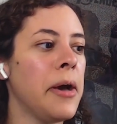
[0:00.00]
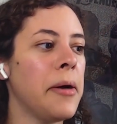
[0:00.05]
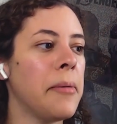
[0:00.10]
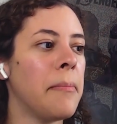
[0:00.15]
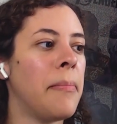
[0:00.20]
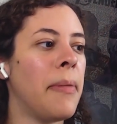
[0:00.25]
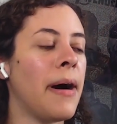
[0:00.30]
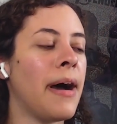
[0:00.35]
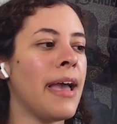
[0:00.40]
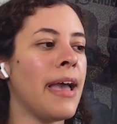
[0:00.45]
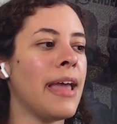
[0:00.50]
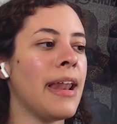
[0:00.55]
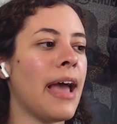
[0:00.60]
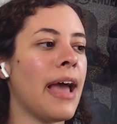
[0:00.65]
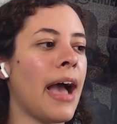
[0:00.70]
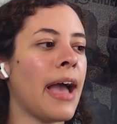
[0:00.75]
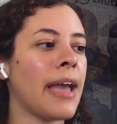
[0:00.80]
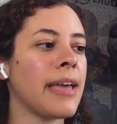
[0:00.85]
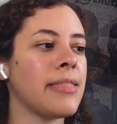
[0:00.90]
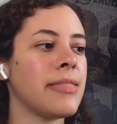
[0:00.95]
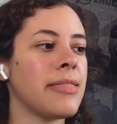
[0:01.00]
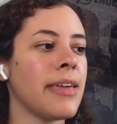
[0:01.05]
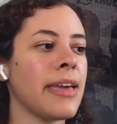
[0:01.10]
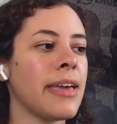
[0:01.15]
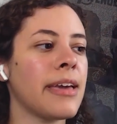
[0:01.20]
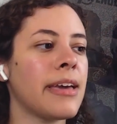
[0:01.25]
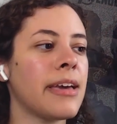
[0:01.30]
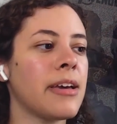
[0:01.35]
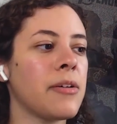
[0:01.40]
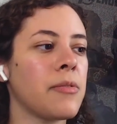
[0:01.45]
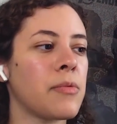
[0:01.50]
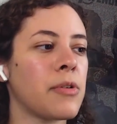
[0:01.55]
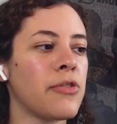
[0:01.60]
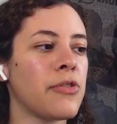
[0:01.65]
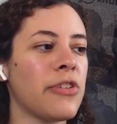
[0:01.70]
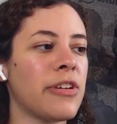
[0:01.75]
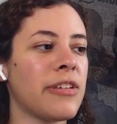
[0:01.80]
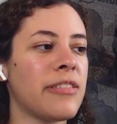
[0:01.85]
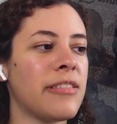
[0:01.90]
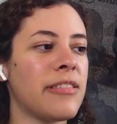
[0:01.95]
But I think we're
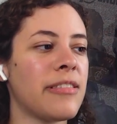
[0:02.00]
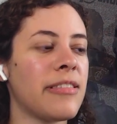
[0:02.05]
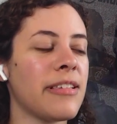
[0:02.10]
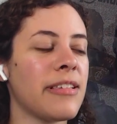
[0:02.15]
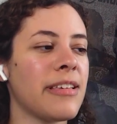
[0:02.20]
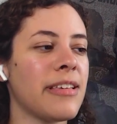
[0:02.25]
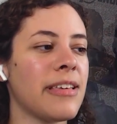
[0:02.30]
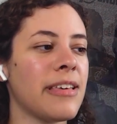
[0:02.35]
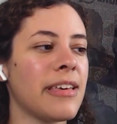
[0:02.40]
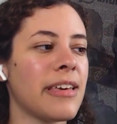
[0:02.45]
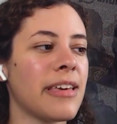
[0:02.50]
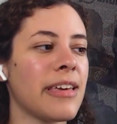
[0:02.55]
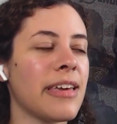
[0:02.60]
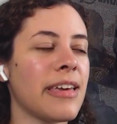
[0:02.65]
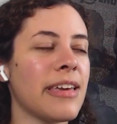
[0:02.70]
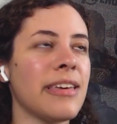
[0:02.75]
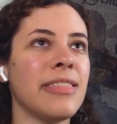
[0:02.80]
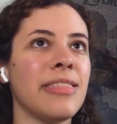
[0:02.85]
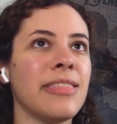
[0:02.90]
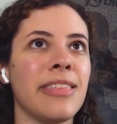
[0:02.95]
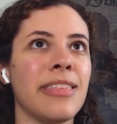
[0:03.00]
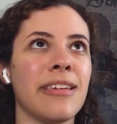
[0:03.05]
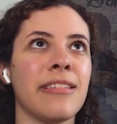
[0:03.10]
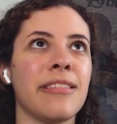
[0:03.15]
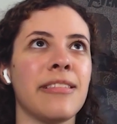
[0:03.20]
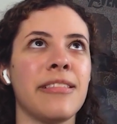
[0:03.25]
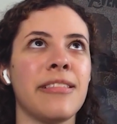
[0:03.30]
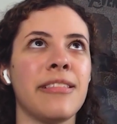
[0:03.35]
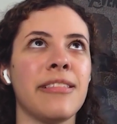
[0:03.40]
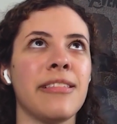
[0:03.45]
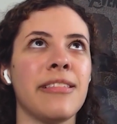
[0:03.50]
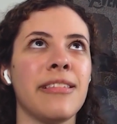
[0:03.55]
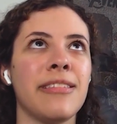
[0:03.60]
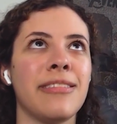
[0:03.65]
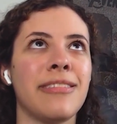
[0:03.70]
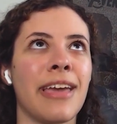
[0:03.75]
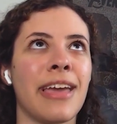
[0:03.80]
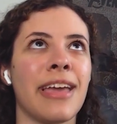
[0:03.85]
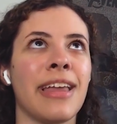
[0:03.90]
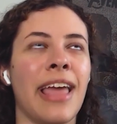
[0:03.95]
just in this
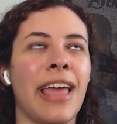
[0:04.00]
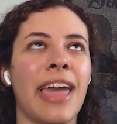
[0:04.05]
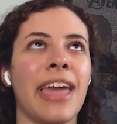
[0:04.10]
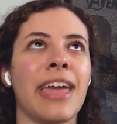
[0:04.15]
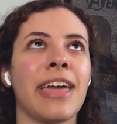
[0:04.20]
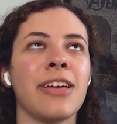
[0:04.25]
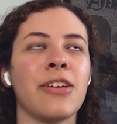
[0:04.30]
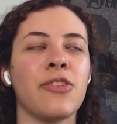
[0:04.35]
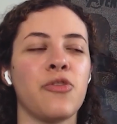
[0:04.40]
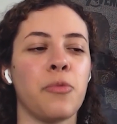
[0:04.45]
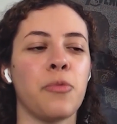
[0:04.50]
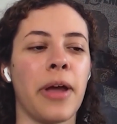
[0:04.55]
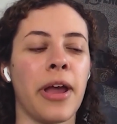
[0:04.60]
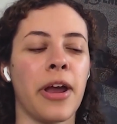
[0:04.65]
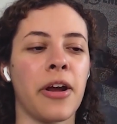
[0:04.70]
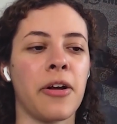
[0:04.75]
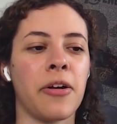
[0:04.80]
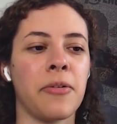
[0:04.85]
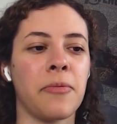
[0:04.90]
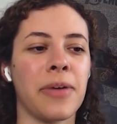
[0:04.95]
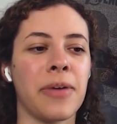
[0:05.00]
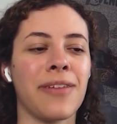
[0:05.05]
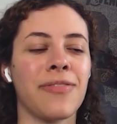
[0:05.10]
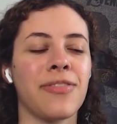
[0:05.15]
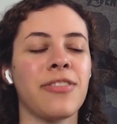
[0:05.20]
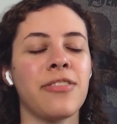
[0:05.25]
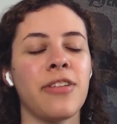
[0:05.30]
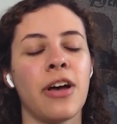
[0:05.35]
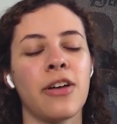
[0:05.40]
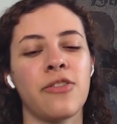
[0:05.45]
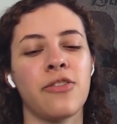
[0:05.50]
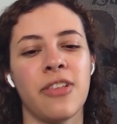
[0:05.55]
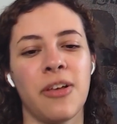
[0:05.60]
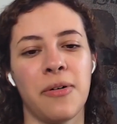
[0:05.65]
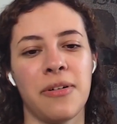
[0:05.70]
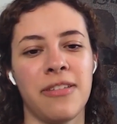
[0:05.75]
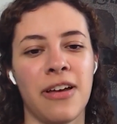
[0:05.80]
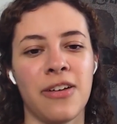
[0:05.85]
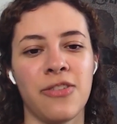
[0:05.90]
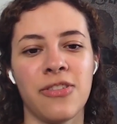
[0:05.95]
day and age where we have such low
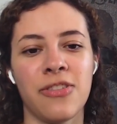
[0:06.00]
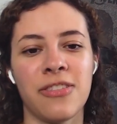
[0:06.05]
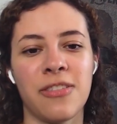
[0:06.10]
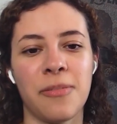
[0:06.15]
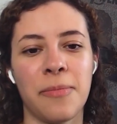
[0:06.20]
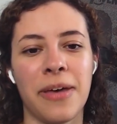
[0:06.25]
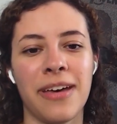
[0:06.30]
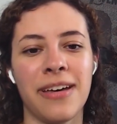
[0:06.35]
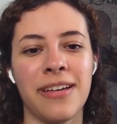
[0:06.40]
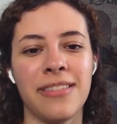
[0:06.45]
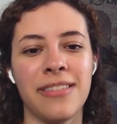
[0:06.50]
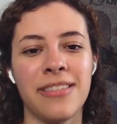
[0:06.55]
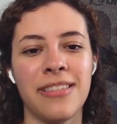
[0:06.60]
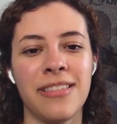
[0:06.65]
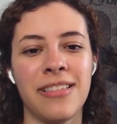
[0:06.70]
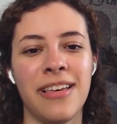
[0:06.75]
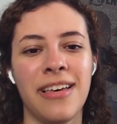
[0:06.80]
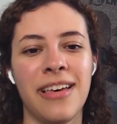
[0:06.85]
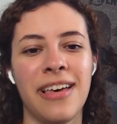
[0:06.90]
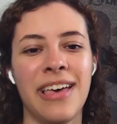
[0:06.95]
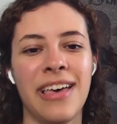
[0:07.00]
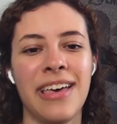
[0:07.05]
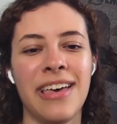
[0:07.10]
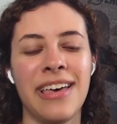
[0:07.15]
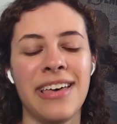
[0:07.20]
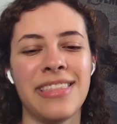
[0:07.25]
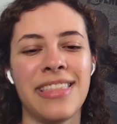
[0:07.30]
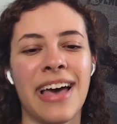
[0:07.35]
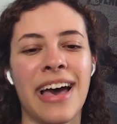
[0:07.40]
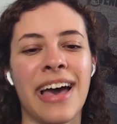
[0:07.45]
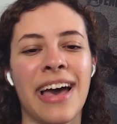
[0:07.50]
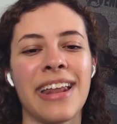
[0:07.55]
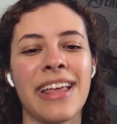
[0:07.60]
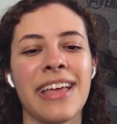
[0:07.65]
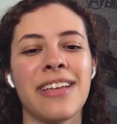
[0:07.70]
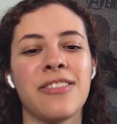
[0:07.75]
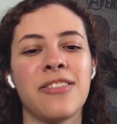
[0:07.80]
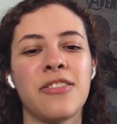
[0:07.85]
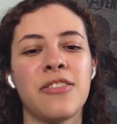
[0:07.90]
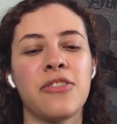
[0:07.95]
attention spans that
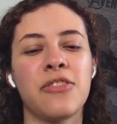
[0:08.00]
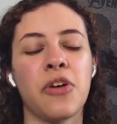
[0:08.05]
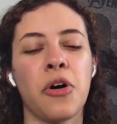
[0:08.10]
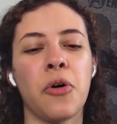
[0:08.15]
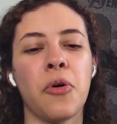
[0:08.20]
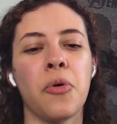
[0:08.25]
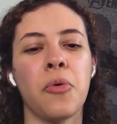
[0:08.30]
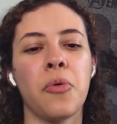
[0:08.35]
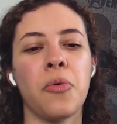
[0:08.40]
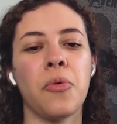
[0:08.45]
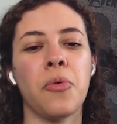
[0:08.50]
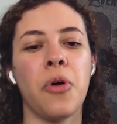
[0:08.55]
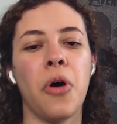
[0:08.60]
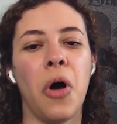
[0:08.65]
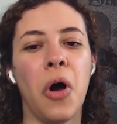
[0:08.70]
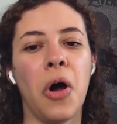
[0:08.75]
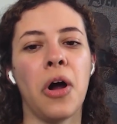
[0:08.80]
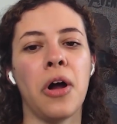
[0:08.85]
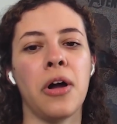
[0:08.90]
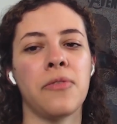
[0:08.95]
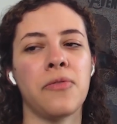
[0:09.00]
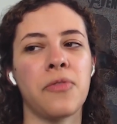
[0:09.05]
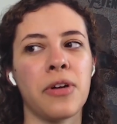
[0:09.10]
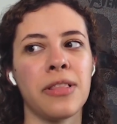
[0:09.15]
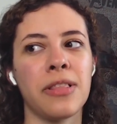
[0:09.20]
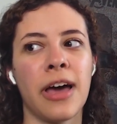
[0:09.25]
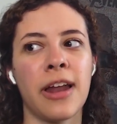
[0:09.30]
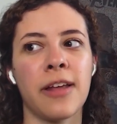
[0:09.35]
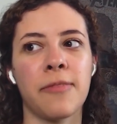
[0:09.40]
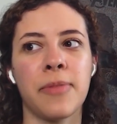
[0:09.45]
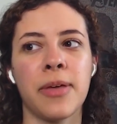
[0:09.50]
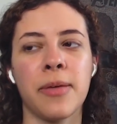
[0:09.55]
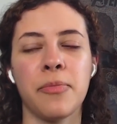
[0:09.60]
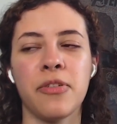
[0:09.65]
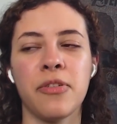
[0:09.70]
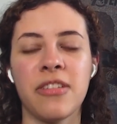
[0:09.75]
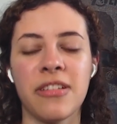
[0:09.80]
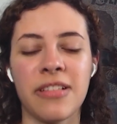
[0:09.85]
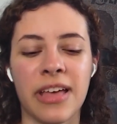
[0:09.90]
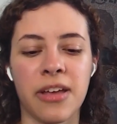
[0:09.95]
it's so hard for a lot of
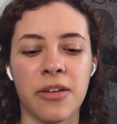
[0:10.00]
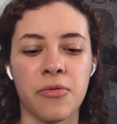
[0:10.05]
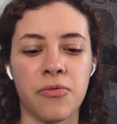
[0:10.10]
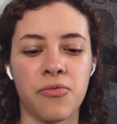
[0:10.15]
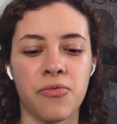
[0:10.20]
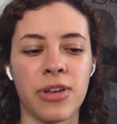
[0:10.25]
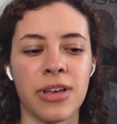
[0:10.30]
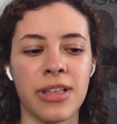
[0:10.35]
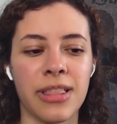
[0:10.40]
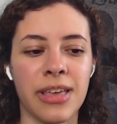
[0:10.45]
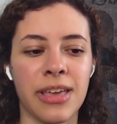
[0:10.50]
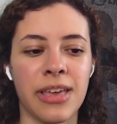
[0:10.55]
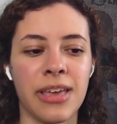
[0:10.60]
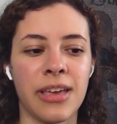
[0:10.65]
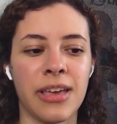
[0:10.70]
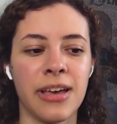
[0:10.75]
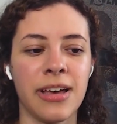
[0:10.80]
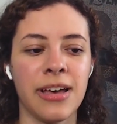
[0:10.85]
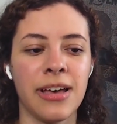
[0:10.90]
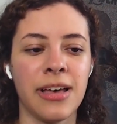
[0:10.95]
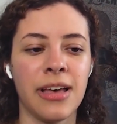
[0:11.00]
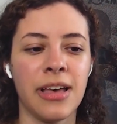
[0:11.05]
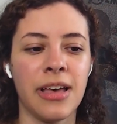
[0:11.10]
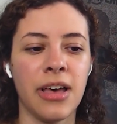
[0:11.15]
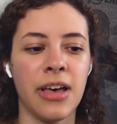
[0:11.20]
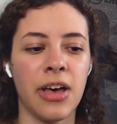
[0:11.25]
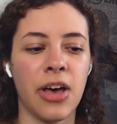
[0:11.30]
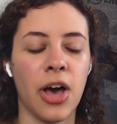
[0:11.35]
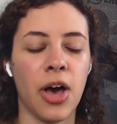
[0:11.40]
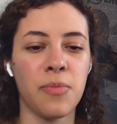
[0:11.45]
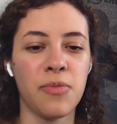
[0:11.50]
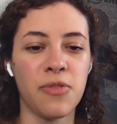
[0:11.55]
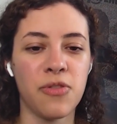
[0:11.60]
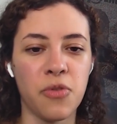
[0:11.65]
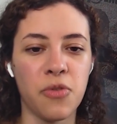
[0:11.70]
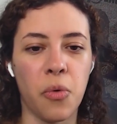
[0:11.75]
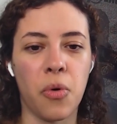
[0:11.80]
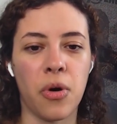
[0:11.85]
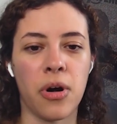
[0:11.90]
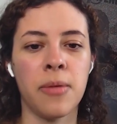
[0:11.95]
people to like really
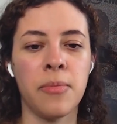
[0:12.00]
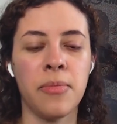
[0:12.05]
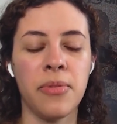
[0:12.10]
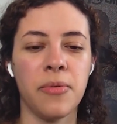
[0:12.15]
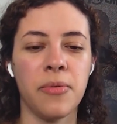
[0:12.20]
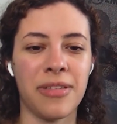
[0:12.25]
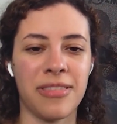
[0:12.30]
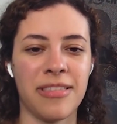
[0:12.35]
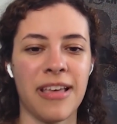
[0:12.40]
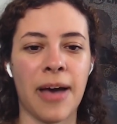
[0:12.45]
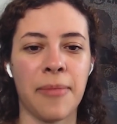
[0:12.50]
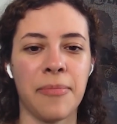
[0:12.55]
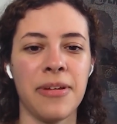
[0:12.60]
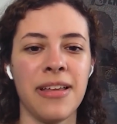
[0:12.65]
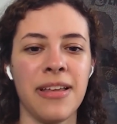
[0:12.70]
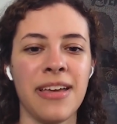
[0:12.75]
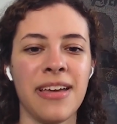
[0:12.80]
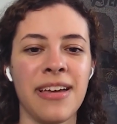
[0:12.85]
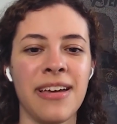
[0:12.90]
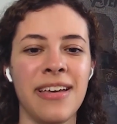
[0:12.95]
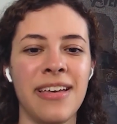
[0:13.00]
absorb what's happening